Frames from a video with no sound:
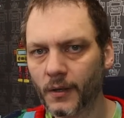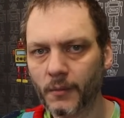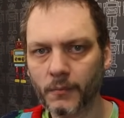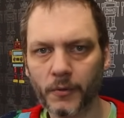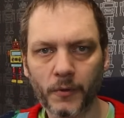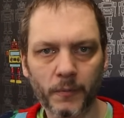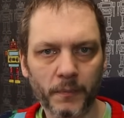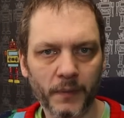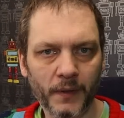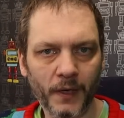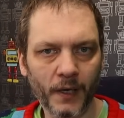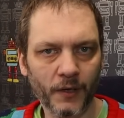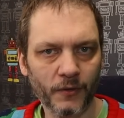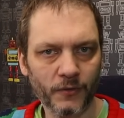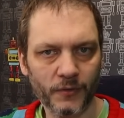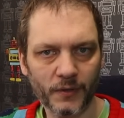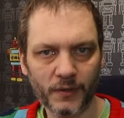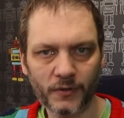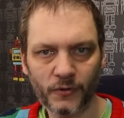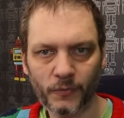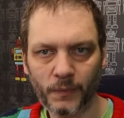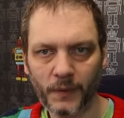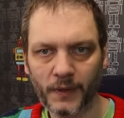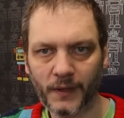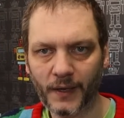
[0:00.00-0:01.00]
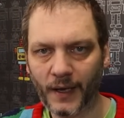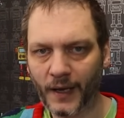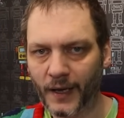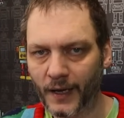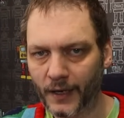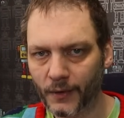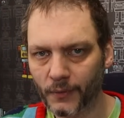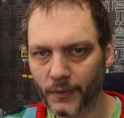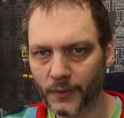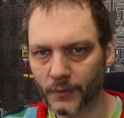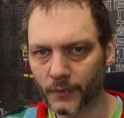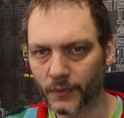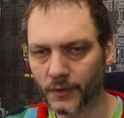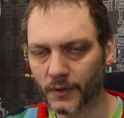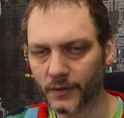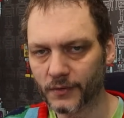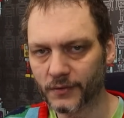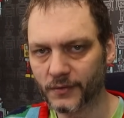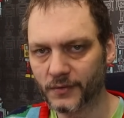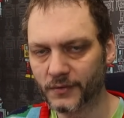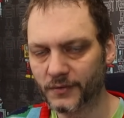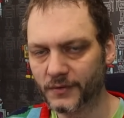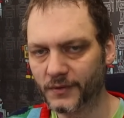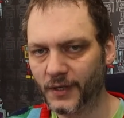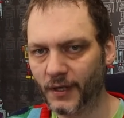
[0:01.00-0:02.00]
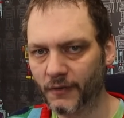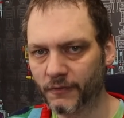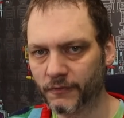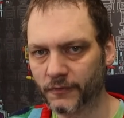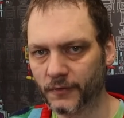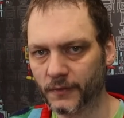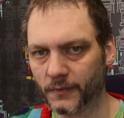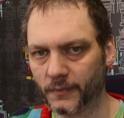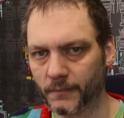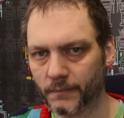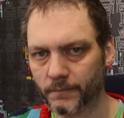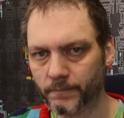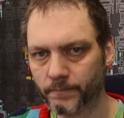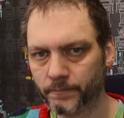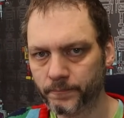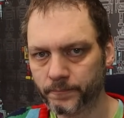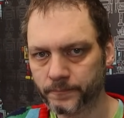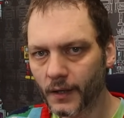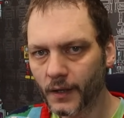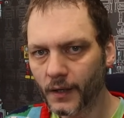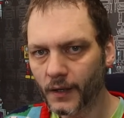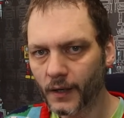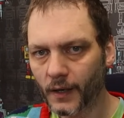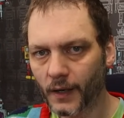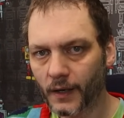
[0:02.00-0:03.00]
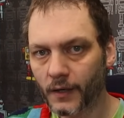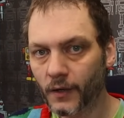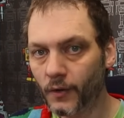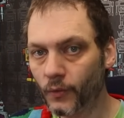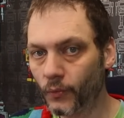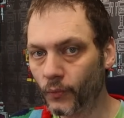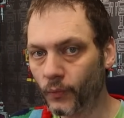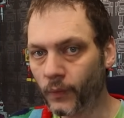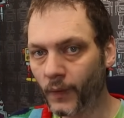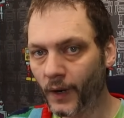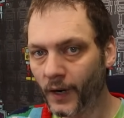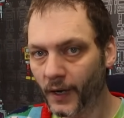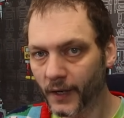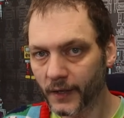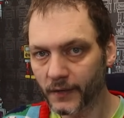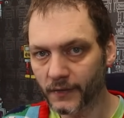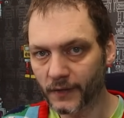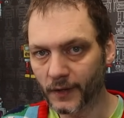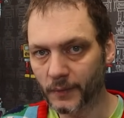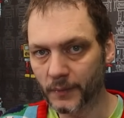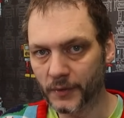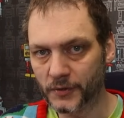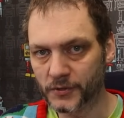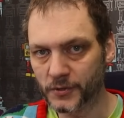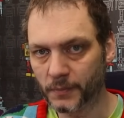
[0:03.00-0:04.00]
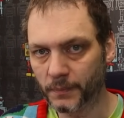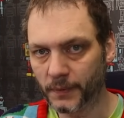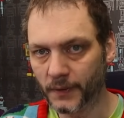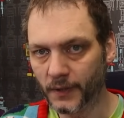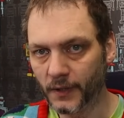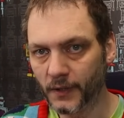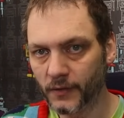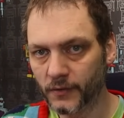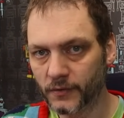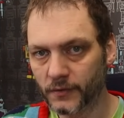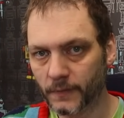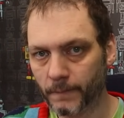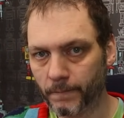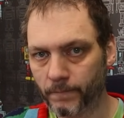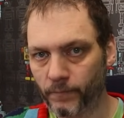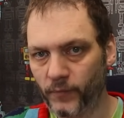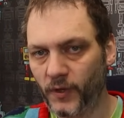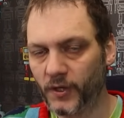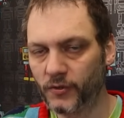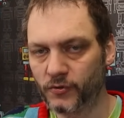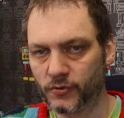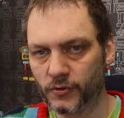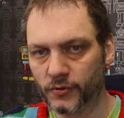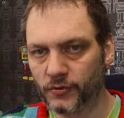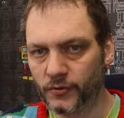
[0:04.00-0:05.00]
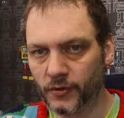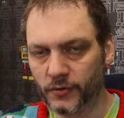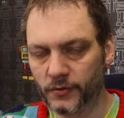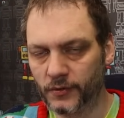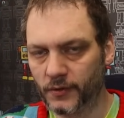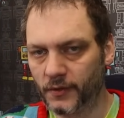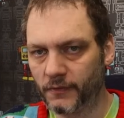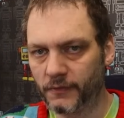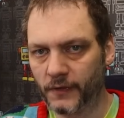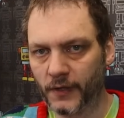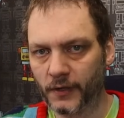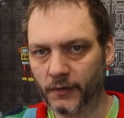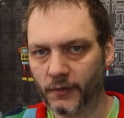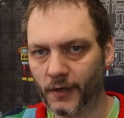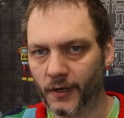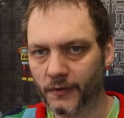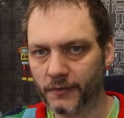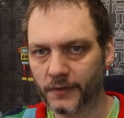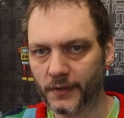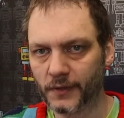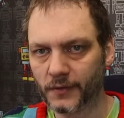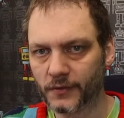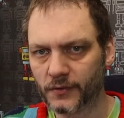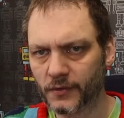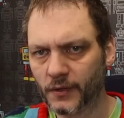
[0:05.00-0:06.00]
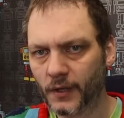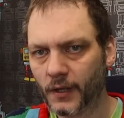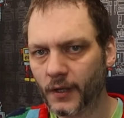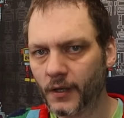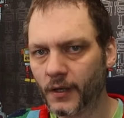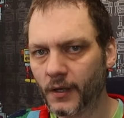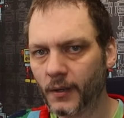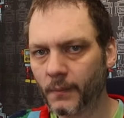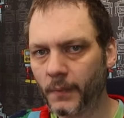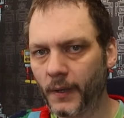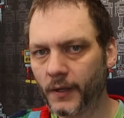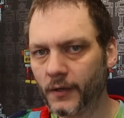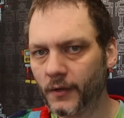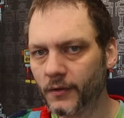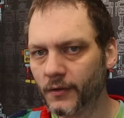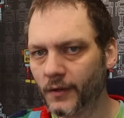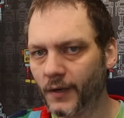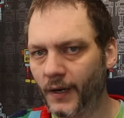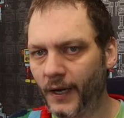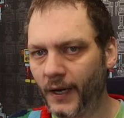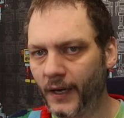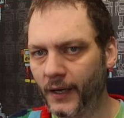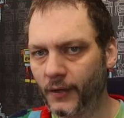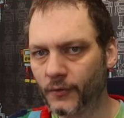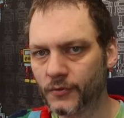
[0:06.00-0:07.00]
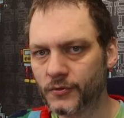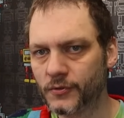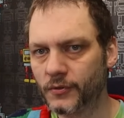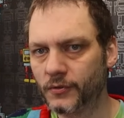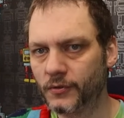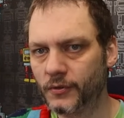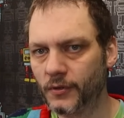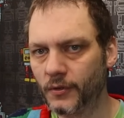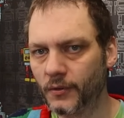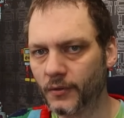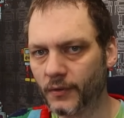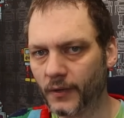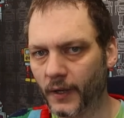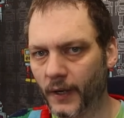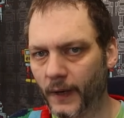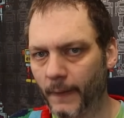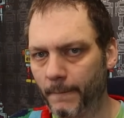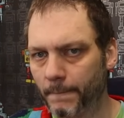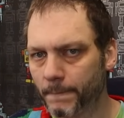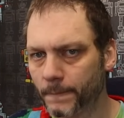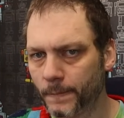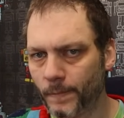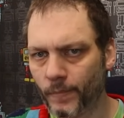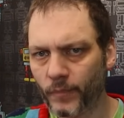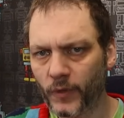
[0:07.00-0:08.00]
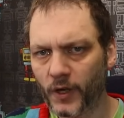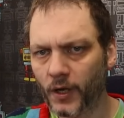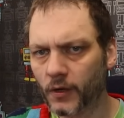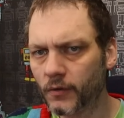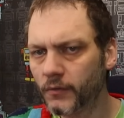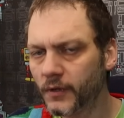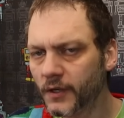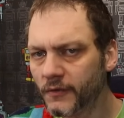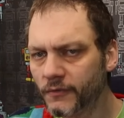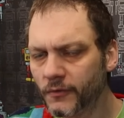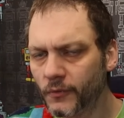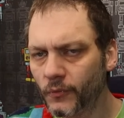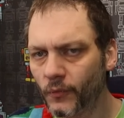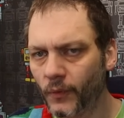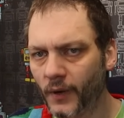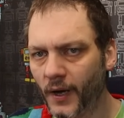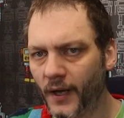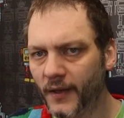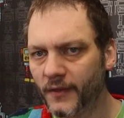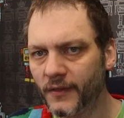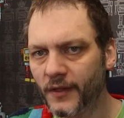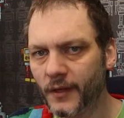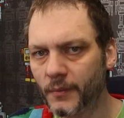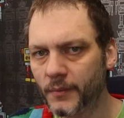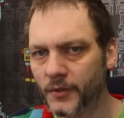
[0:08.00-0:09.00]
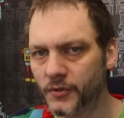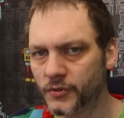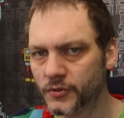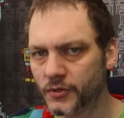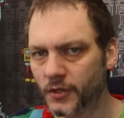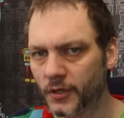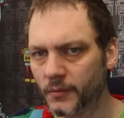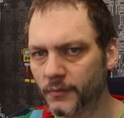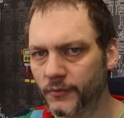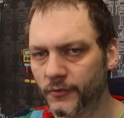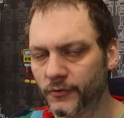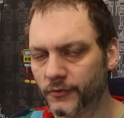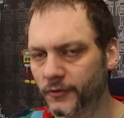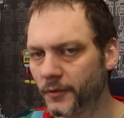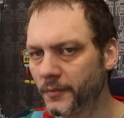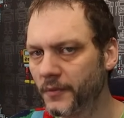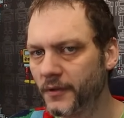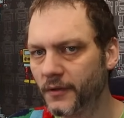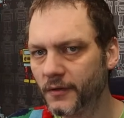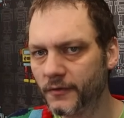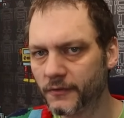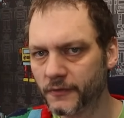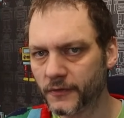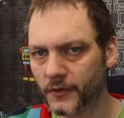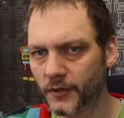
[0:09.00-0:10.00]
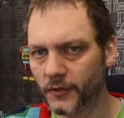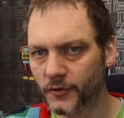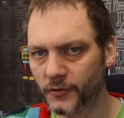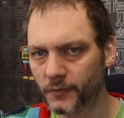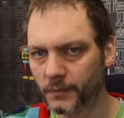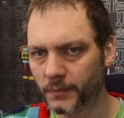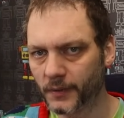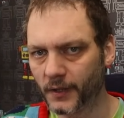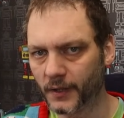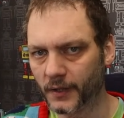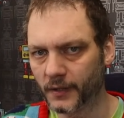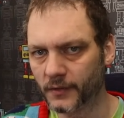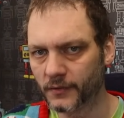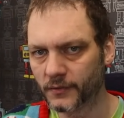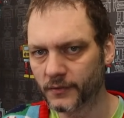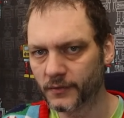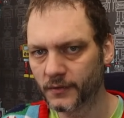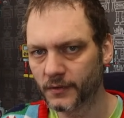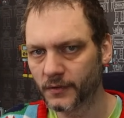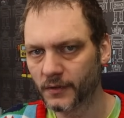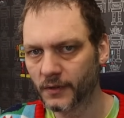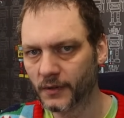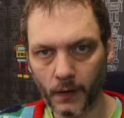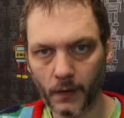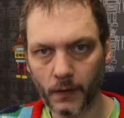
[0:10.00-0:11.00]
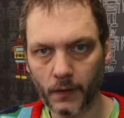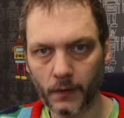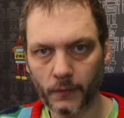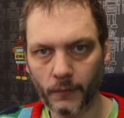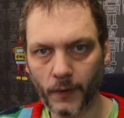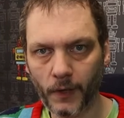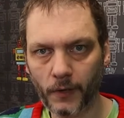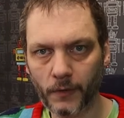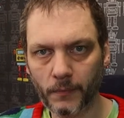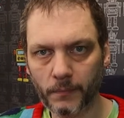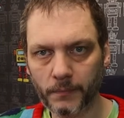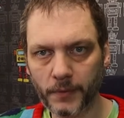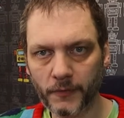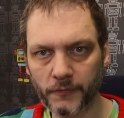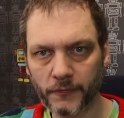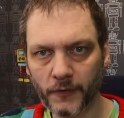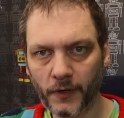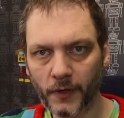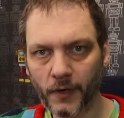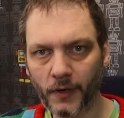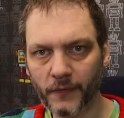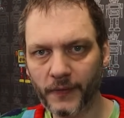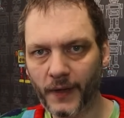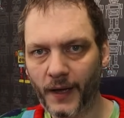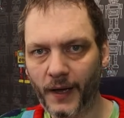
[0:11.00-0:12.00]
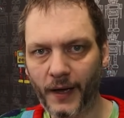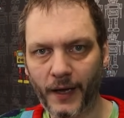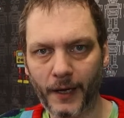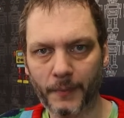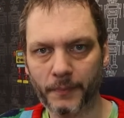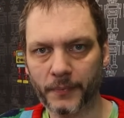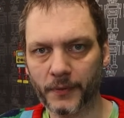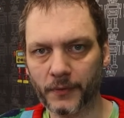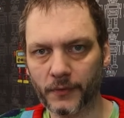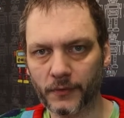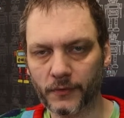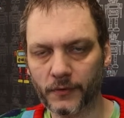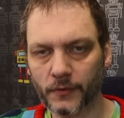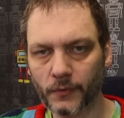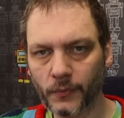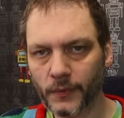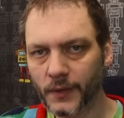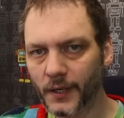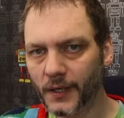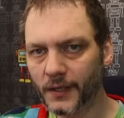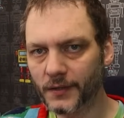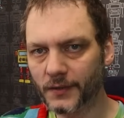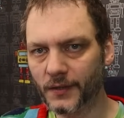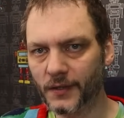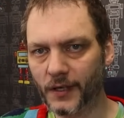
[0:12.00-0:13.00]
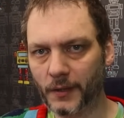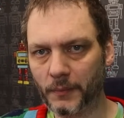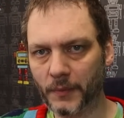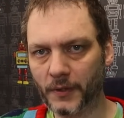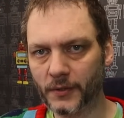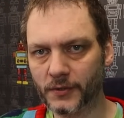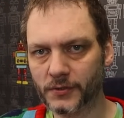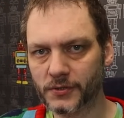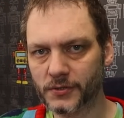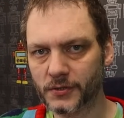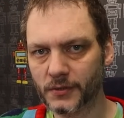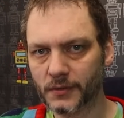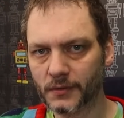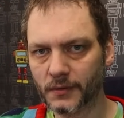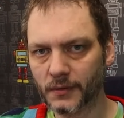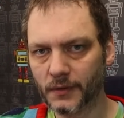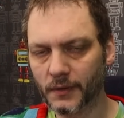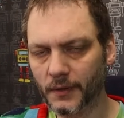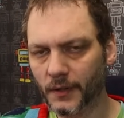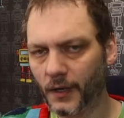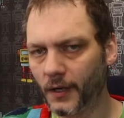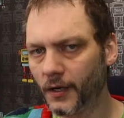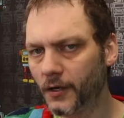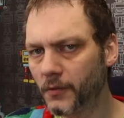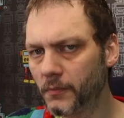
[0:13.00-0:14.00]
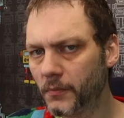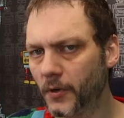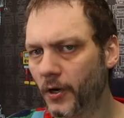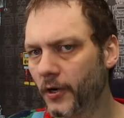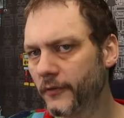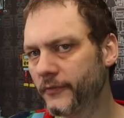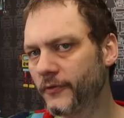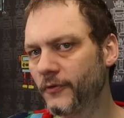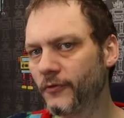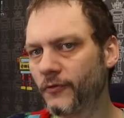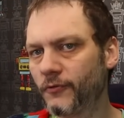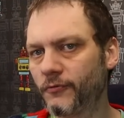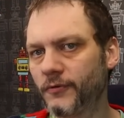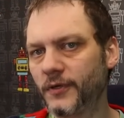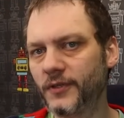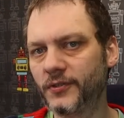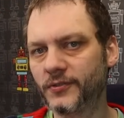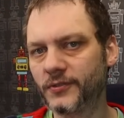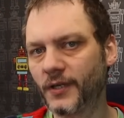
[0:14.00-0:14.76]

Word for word: but being able to explain how it works is different. I know why the image appears, it's just user-defined graphics, but I don't know how to do that, or even where the image comes from in the first place. Well, before all that happens, we need an image. And more than three